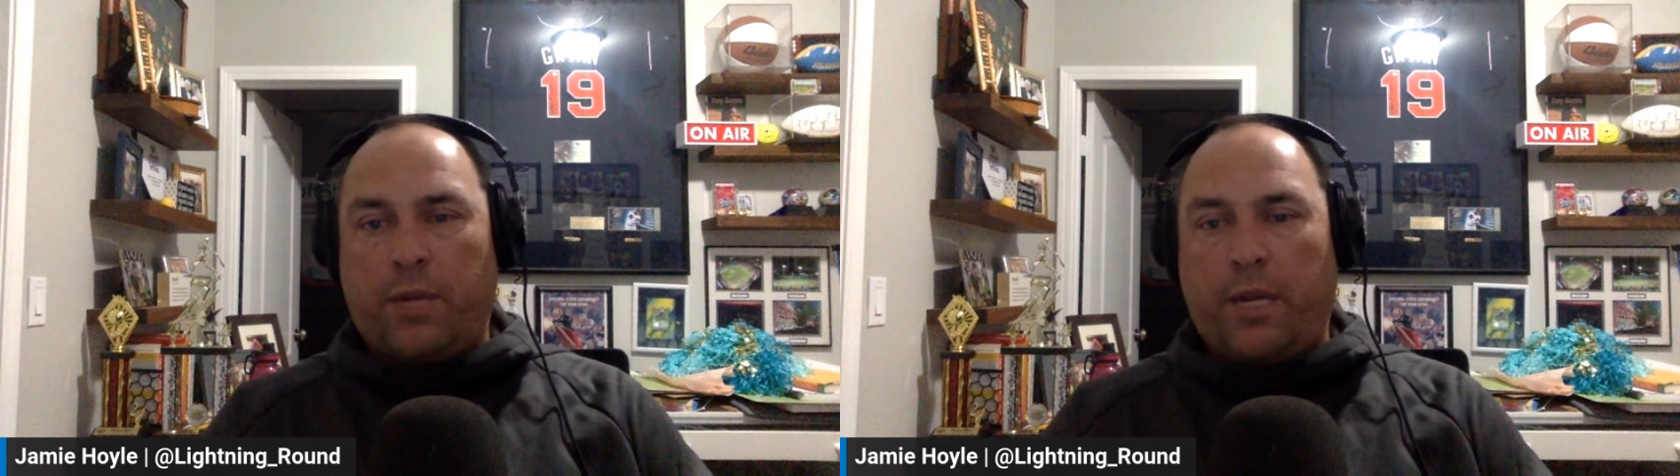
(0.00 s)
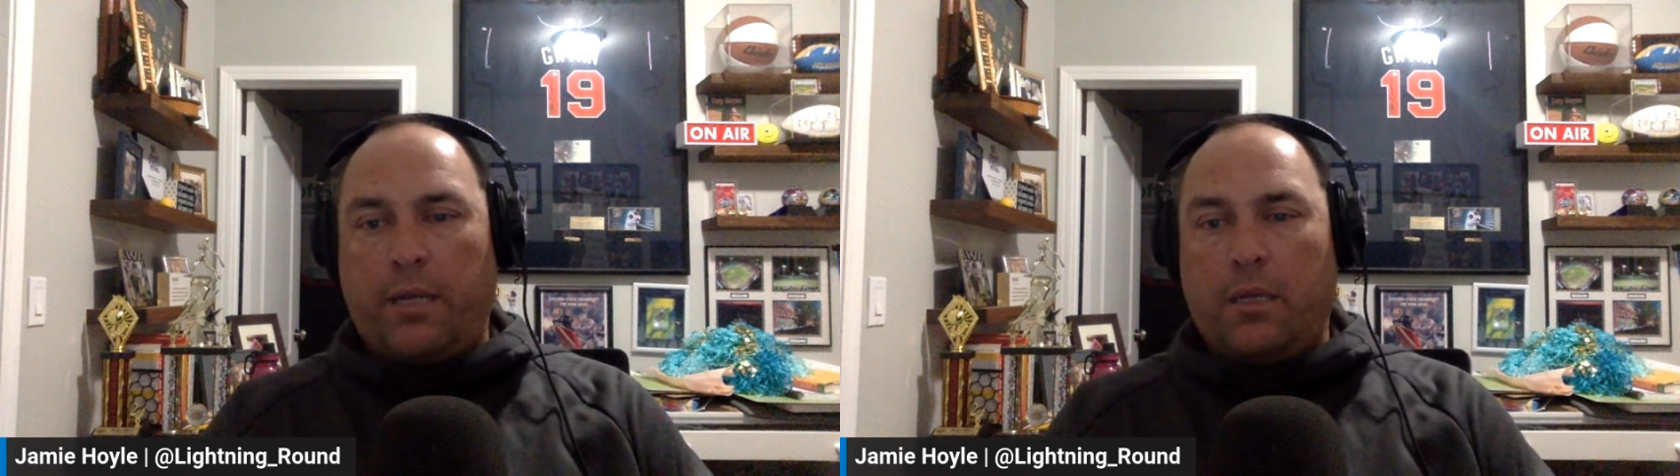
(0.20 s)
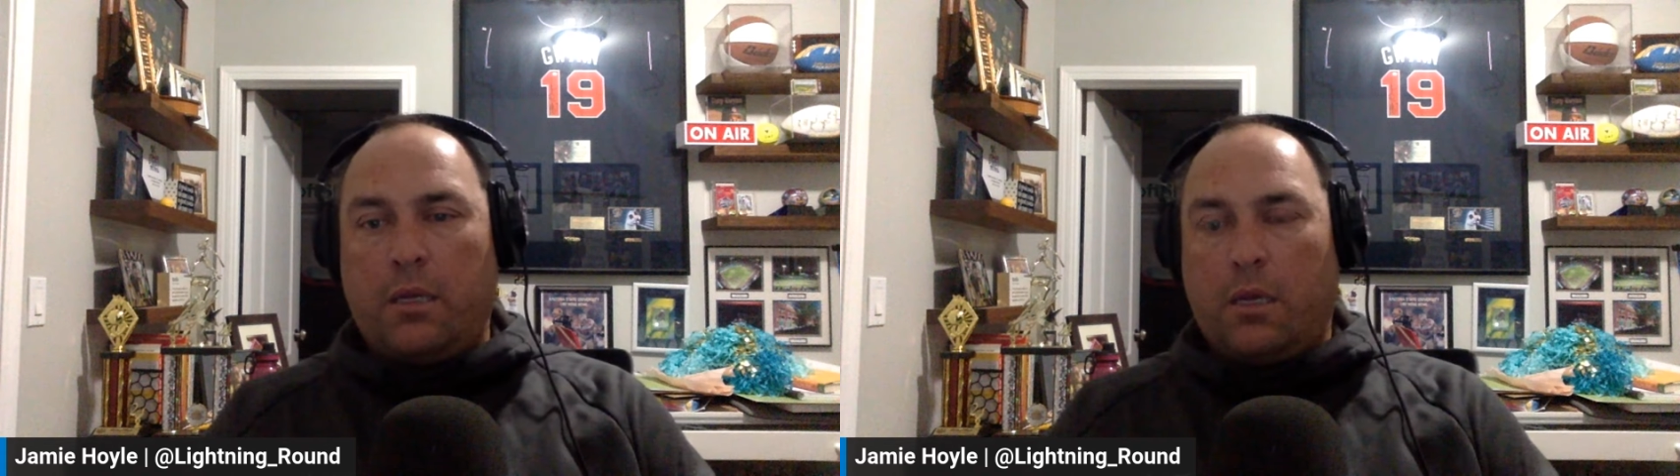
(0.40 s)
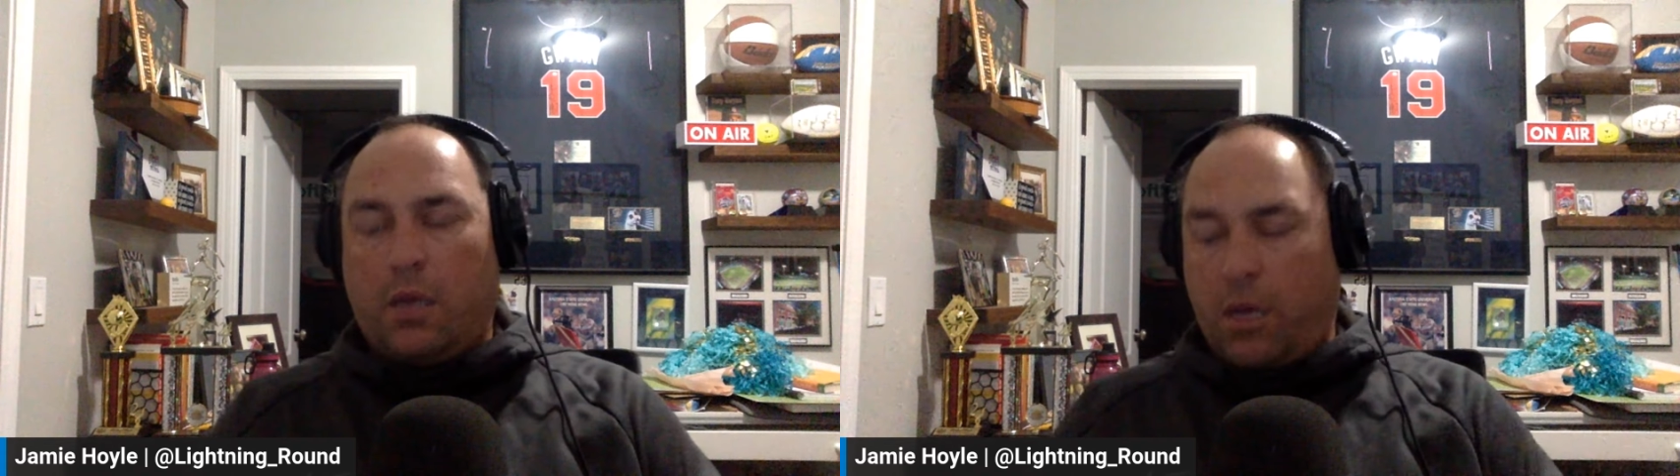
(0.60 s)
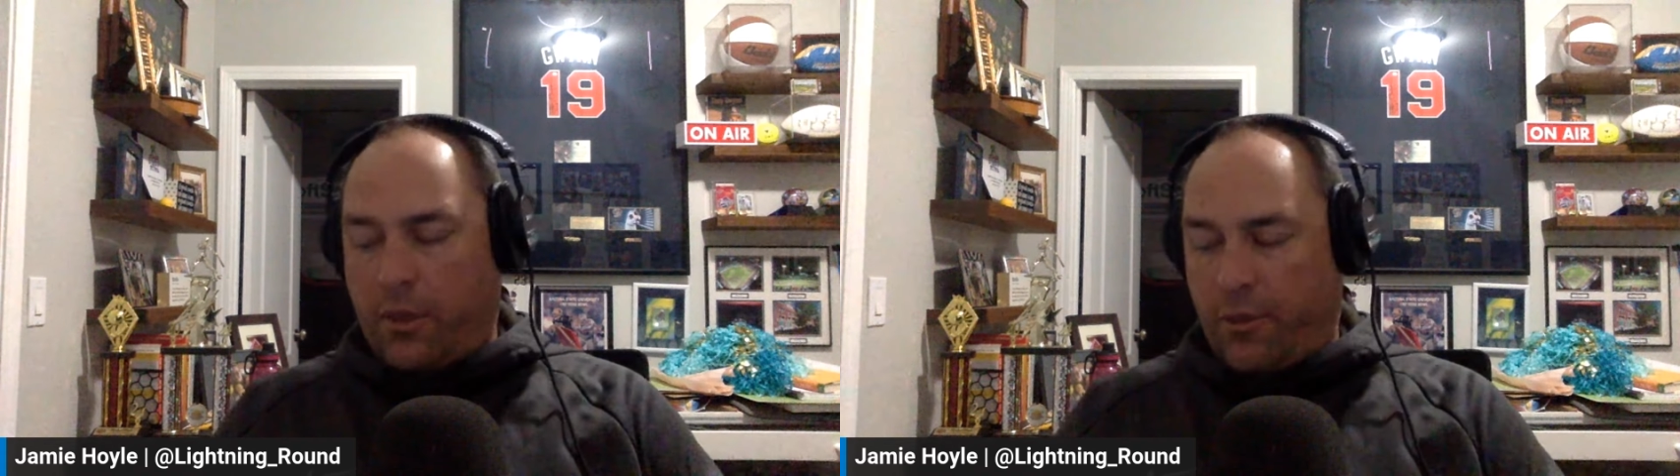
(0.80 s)
rate
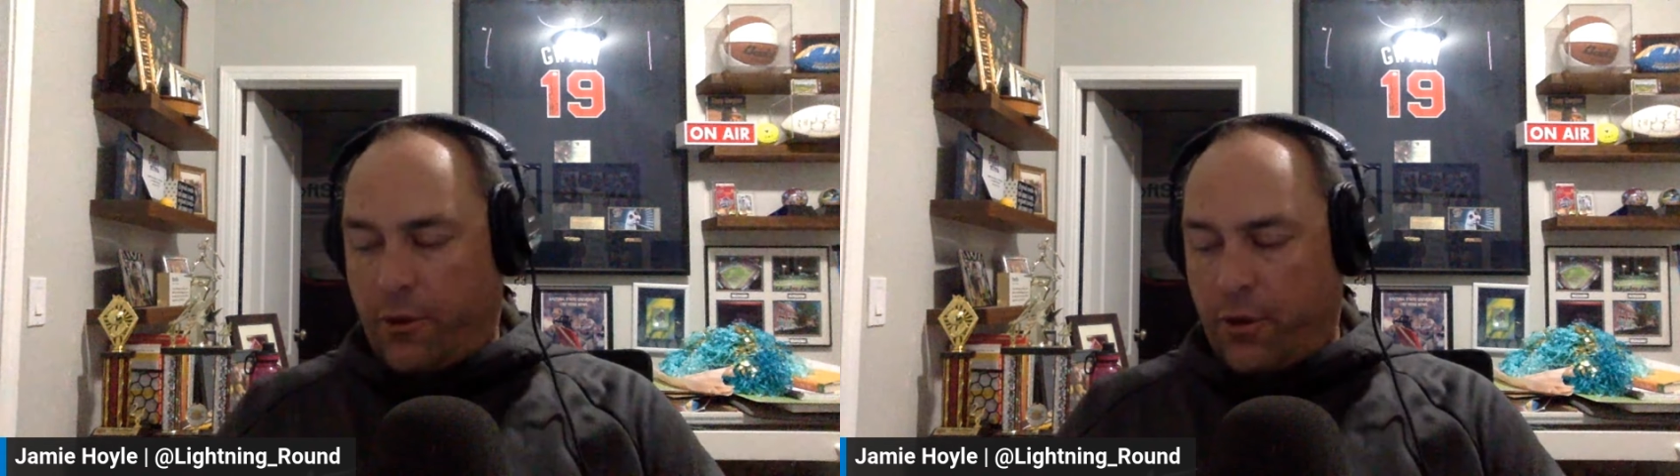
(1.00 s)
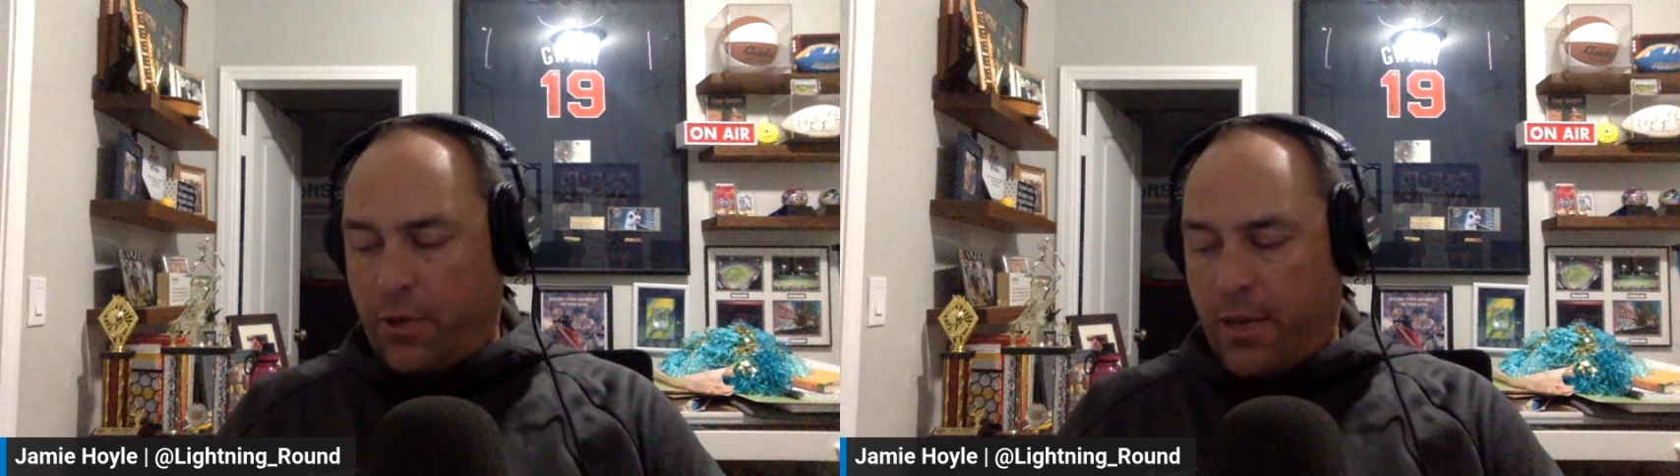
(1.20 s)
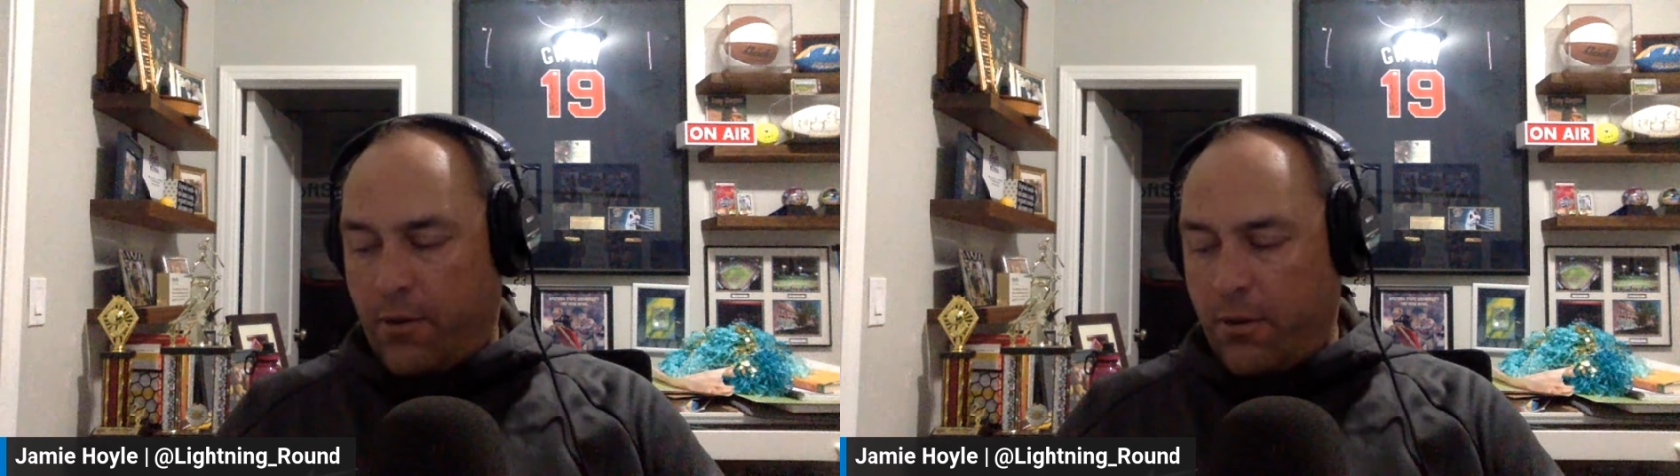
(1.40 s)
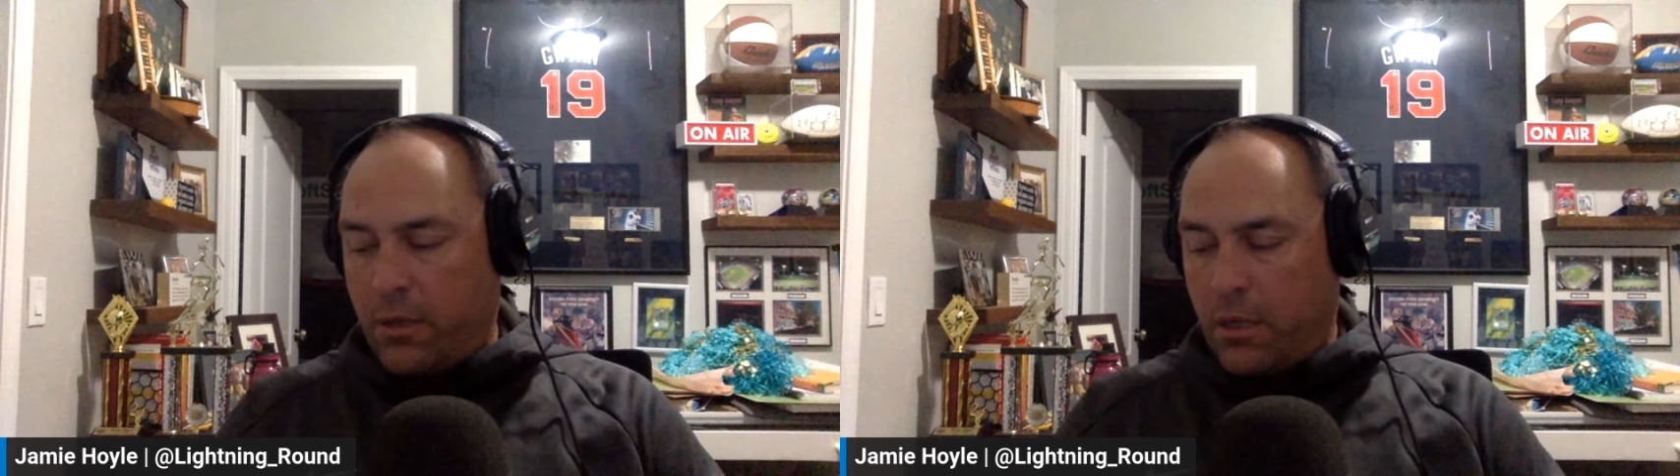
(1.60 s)
on third down.